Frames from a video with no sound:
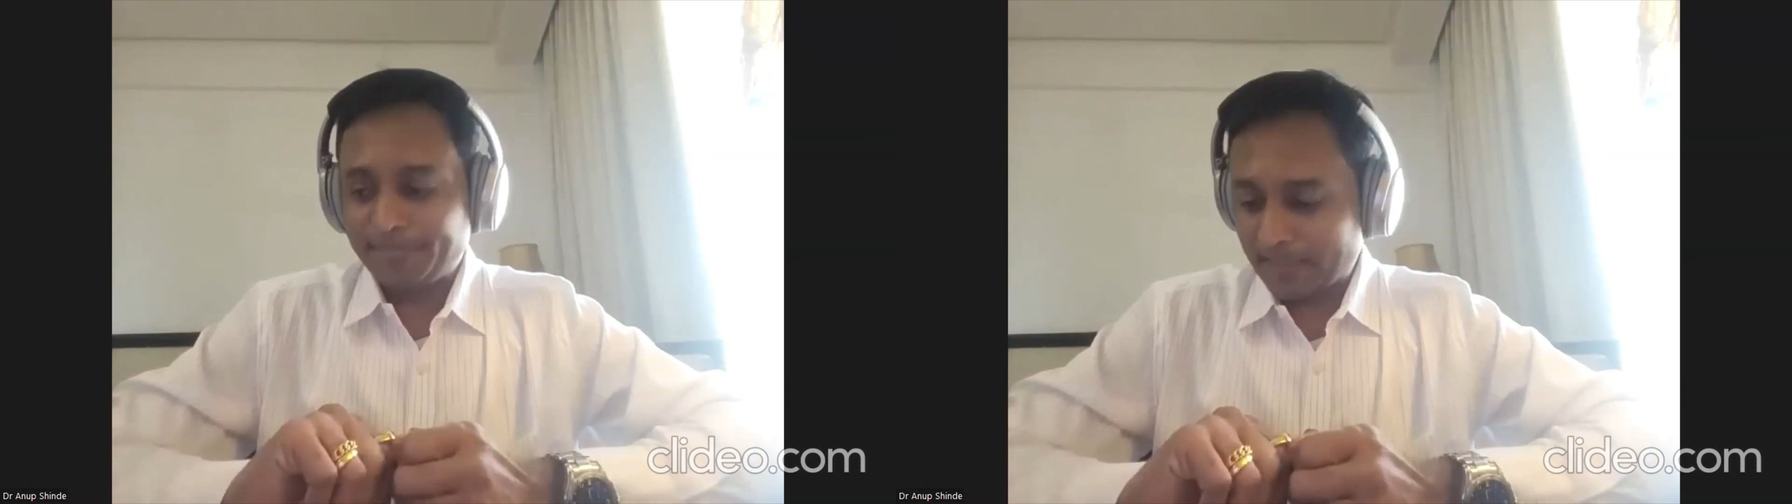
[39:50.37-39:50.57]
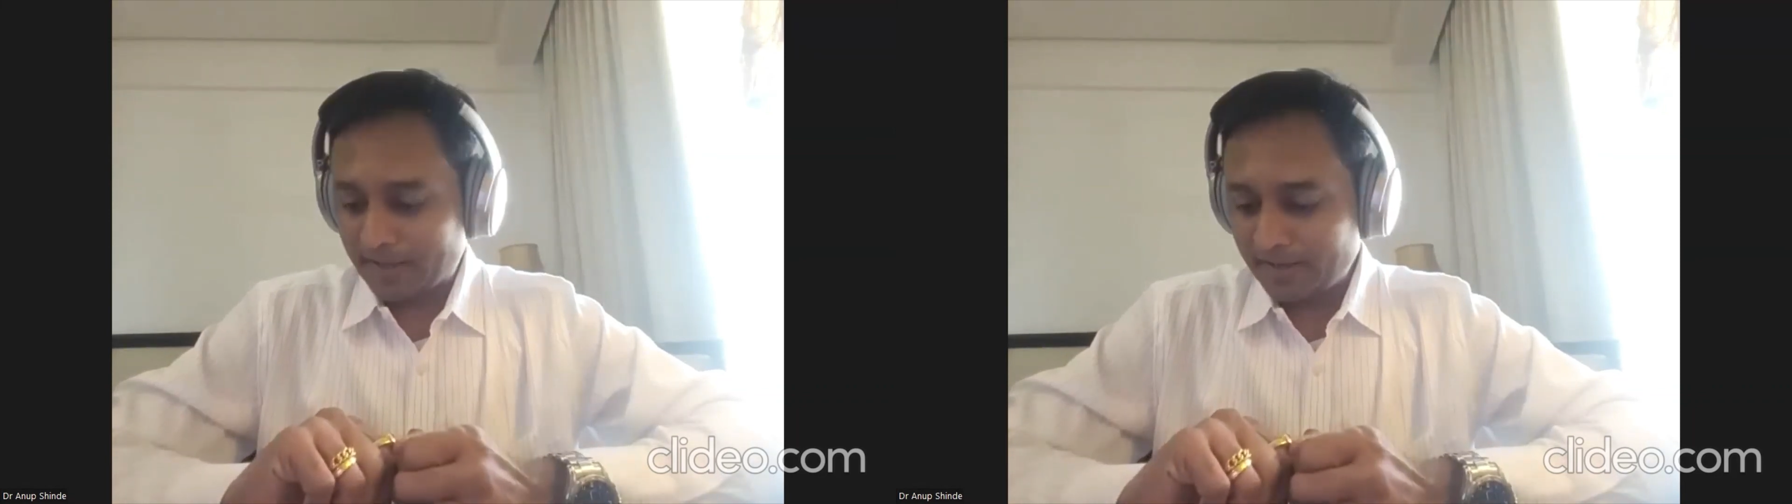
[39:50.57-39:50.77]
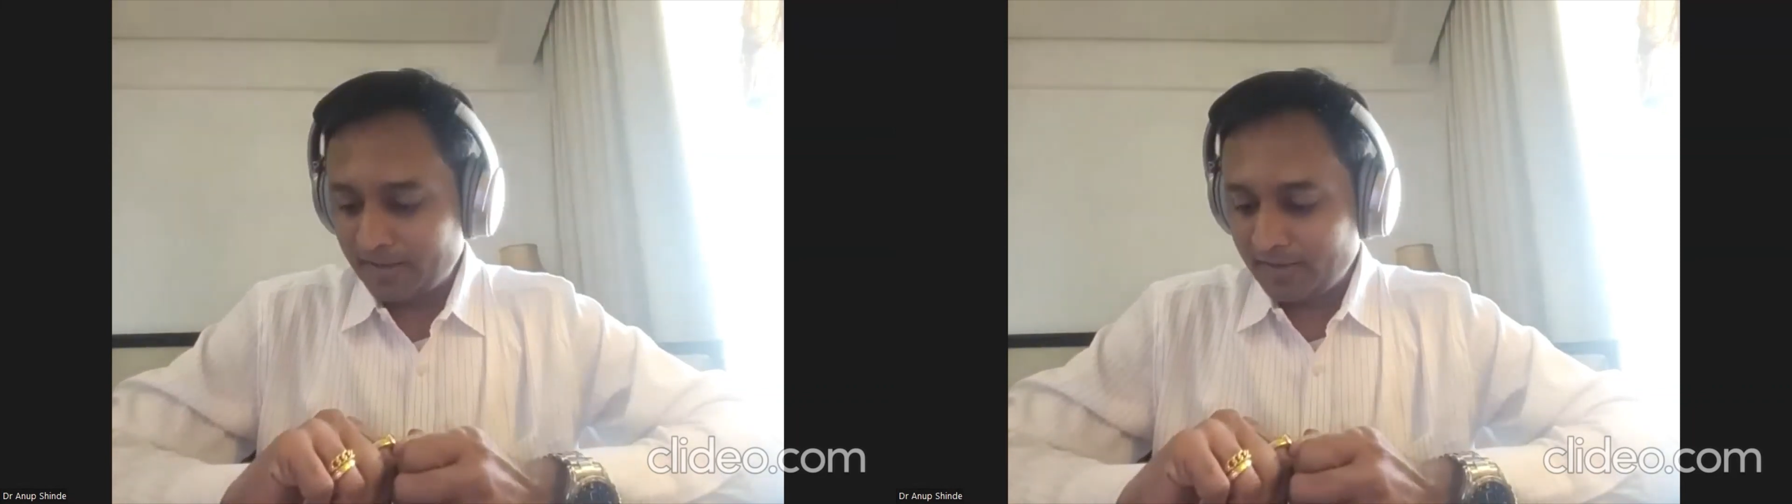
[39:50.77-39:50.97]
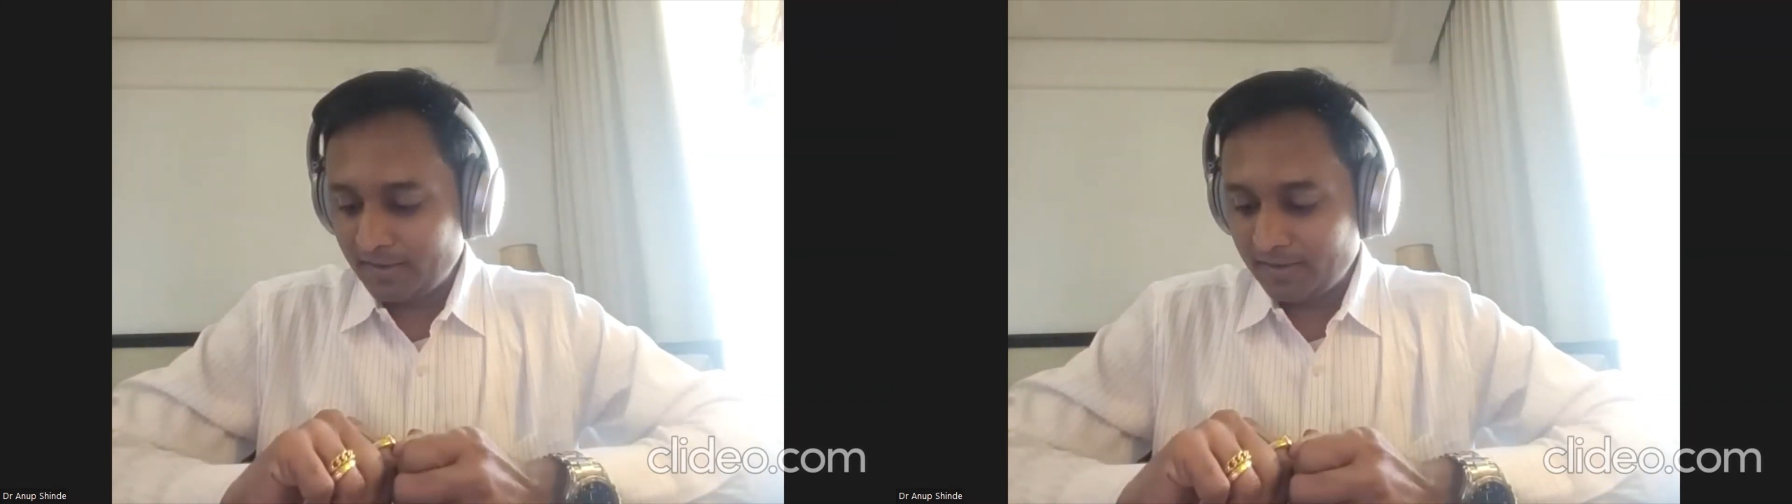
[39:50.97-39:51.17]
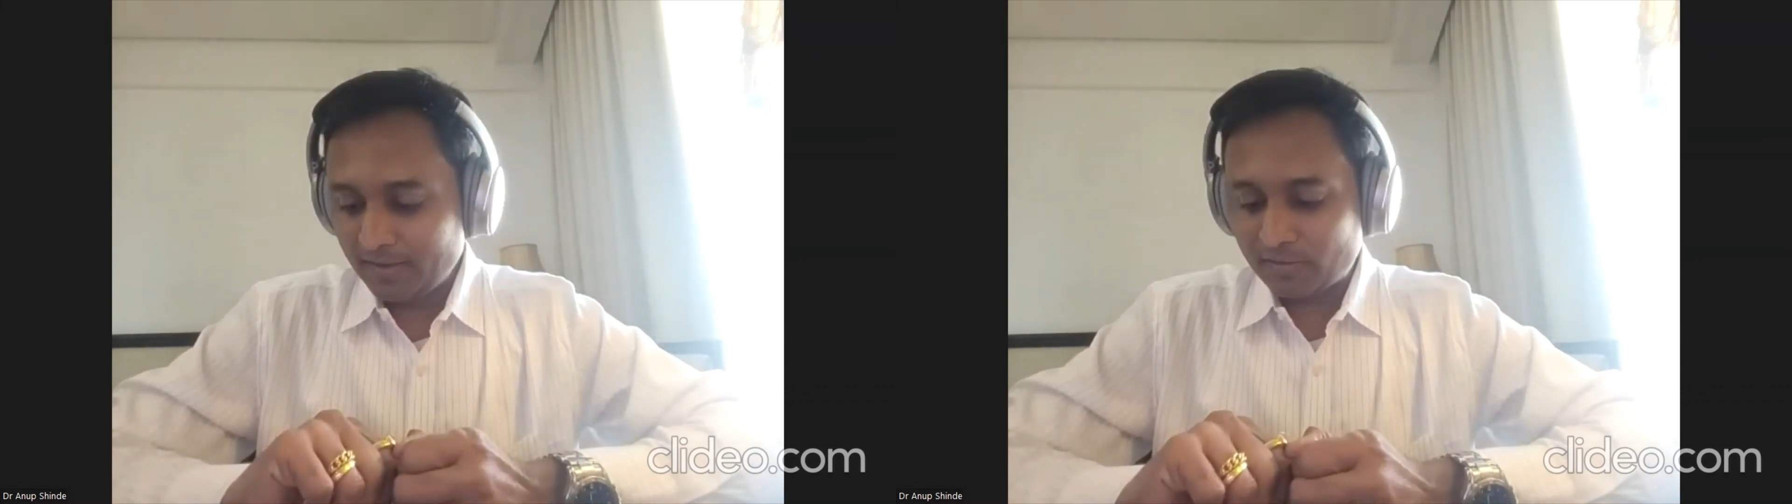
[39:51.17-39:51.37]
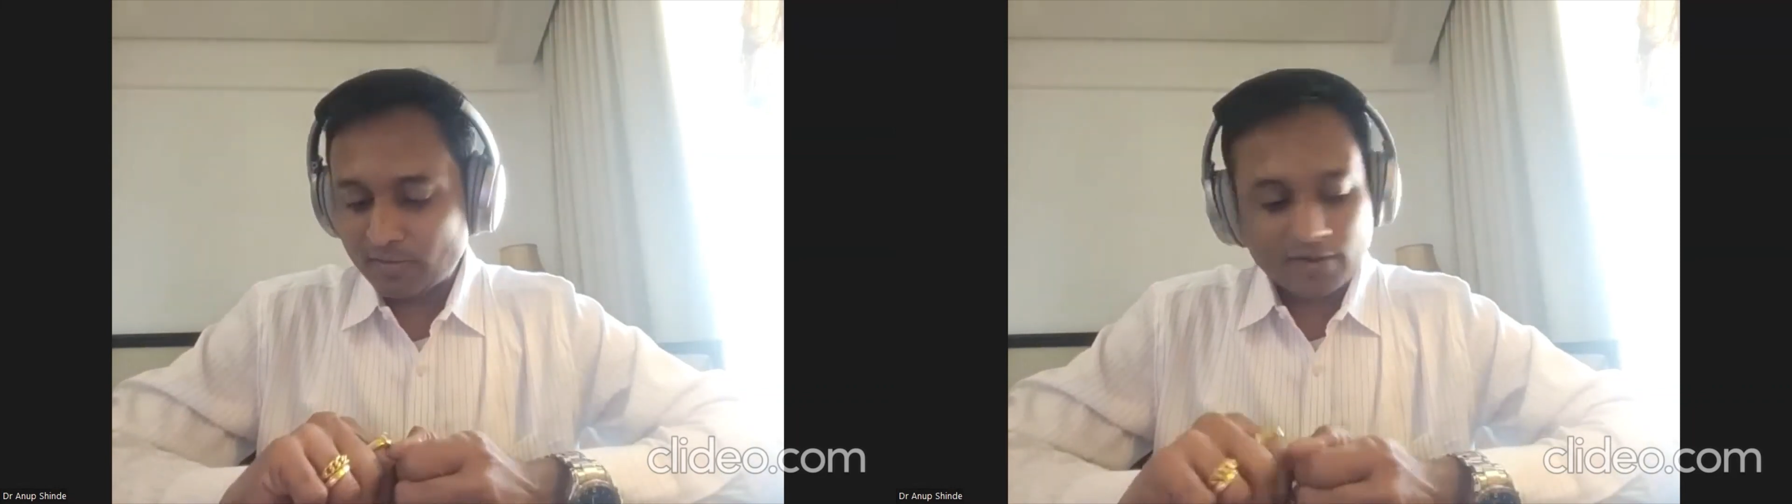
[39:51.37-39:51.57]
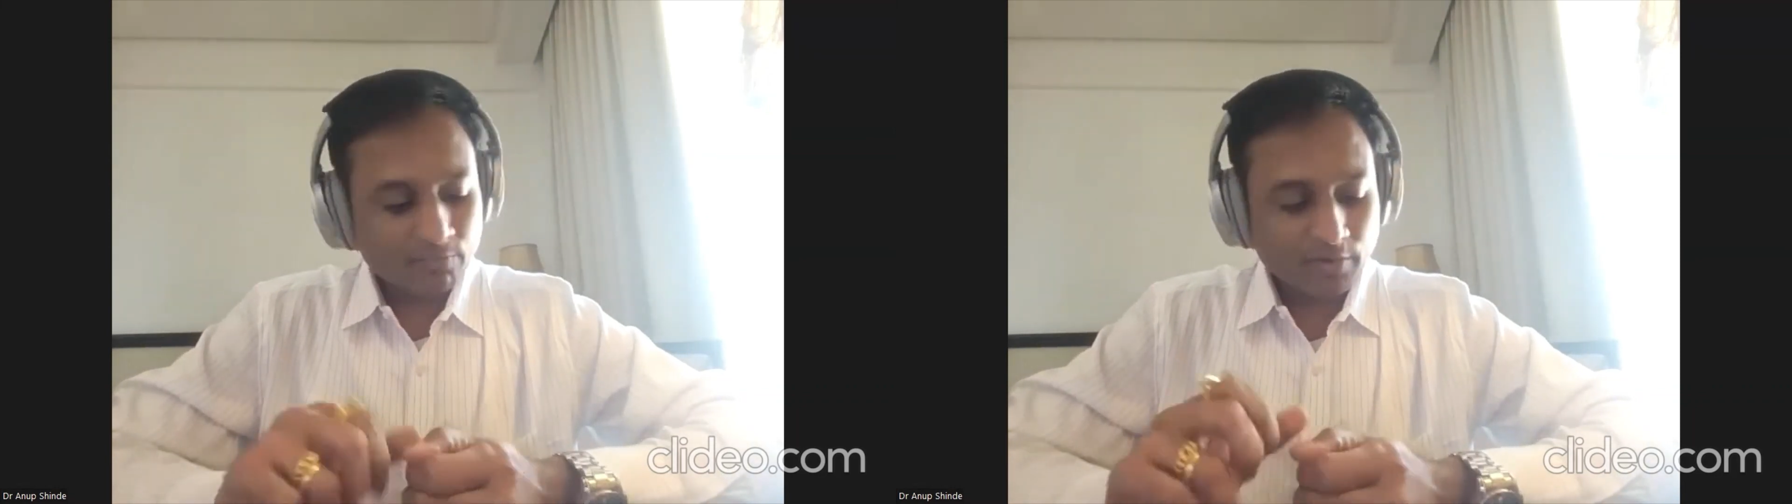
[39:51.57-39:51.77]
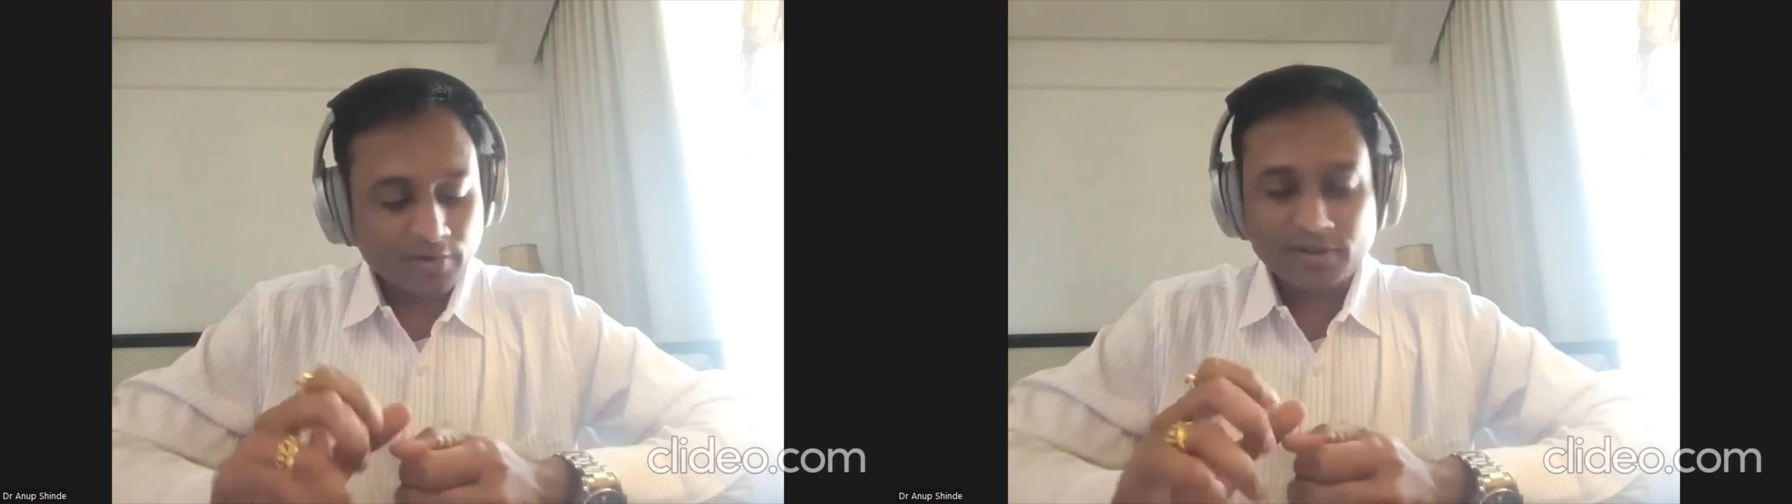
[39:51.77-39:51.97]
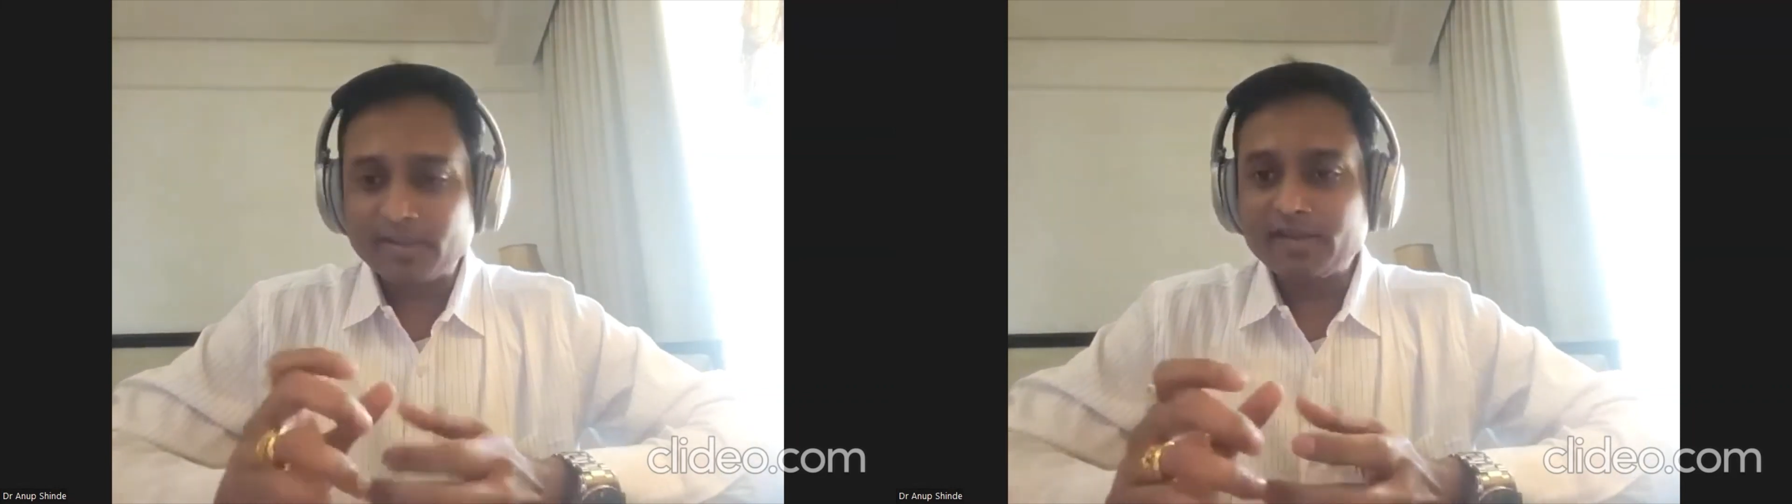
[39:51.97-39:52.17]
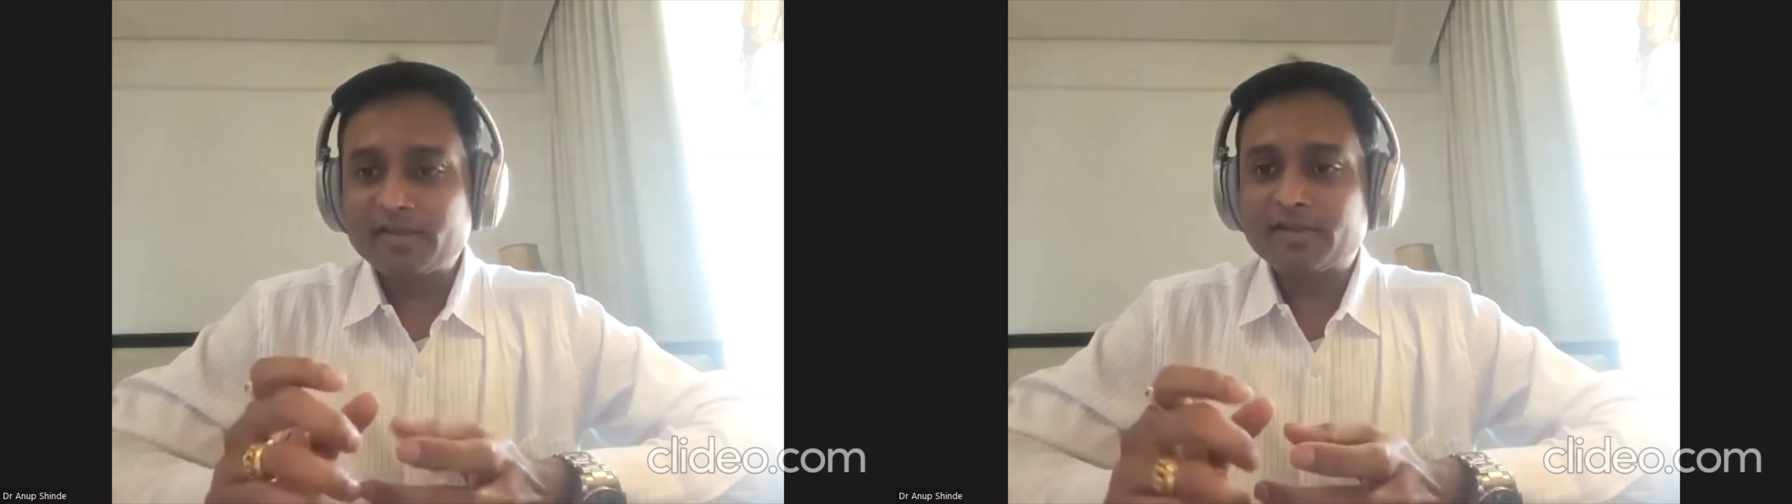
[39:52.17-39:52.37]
in your body